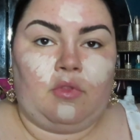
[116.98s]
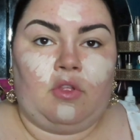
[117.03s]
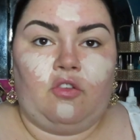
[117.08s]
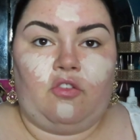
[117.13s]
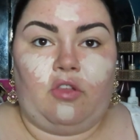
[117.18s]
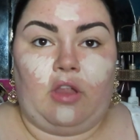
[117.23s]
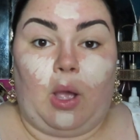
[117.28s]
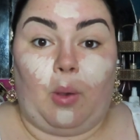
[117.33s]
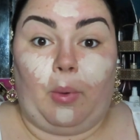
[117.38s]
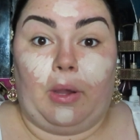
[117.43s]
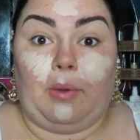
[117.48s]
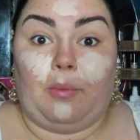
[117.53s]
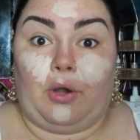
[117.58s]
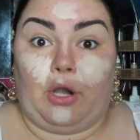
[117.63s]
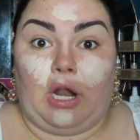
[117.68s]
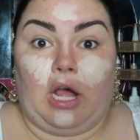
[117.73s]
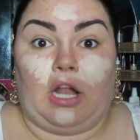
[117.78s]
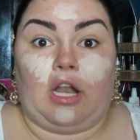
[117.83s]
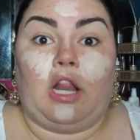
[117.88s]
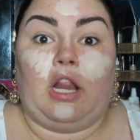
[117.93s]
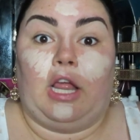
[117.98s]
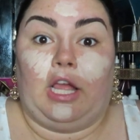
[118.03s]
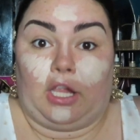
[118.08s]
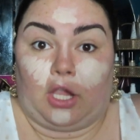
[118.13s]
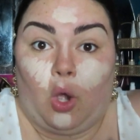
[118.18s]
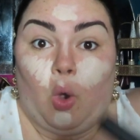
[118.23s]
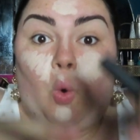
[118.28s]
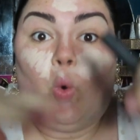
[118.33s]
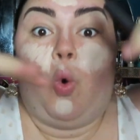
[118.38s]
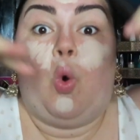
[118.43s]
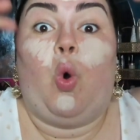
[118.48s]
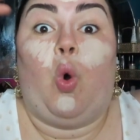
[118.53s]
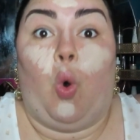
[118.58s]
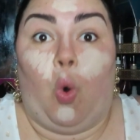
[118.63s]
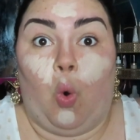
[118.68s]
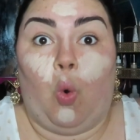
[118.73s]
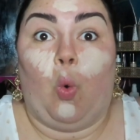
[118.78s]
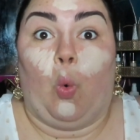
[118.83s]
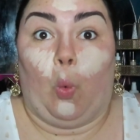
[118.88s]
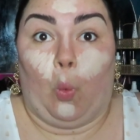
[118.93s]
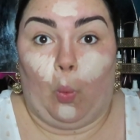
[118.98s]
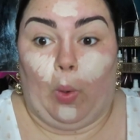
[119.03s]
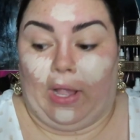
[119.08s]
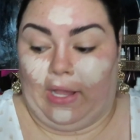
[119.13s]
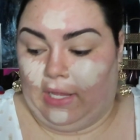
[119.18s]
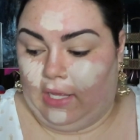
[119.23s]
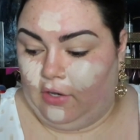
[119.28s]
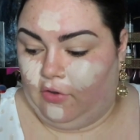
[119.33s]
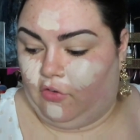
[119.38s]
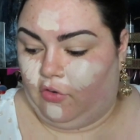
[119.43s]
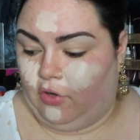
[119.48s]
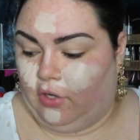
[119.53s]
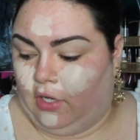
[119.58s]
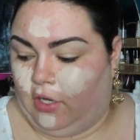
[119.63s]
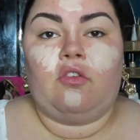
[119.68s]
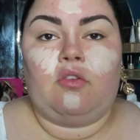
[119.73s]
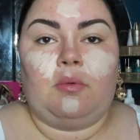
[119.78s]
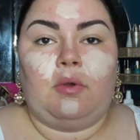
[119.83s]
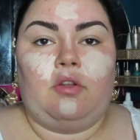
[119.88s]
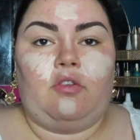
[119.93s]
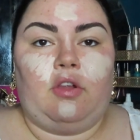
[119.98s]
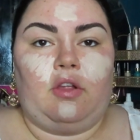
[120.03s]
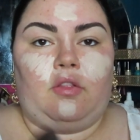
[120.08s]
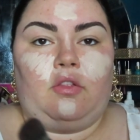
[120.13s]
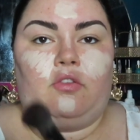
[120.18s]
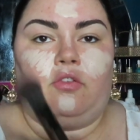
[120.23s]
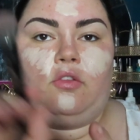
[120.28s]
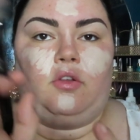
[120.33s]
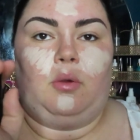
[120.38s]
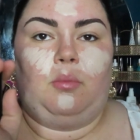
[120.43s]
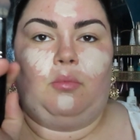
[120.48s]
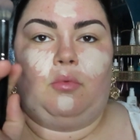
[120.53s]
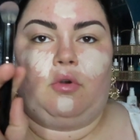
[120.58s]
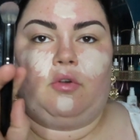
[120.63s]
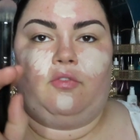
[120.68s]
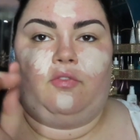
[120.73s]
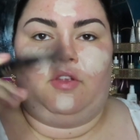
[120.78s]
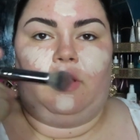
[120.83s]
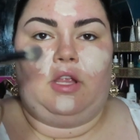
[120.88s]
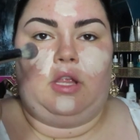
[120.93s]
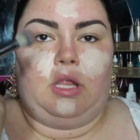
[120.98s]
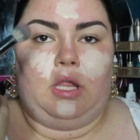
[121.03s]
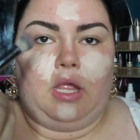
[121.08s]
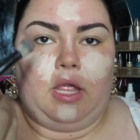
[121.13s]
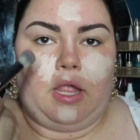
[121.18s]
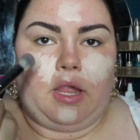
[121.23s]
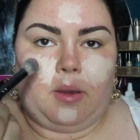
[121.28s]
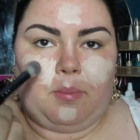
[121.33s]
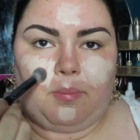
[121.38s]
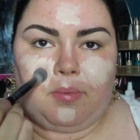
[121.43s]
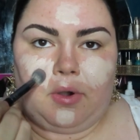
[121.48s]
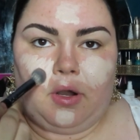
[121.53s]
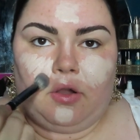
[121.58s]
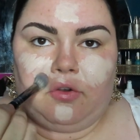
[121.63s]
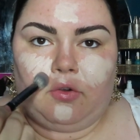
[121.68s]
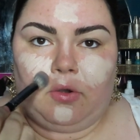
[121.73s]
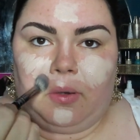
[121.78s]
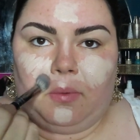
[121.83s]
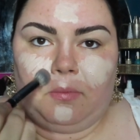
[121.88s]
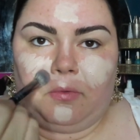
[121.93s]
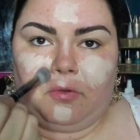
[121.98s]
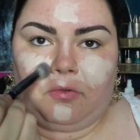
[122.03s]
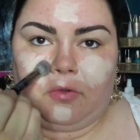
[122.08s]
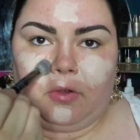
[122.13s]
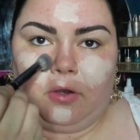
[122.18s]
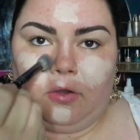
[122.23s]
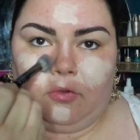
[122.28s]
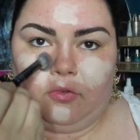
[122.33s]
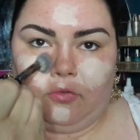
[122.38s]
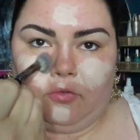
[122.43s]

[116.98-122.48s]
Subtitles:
So that way we're not like white under here. So I'm going to take this little Morphe E8 brush and I'm just going to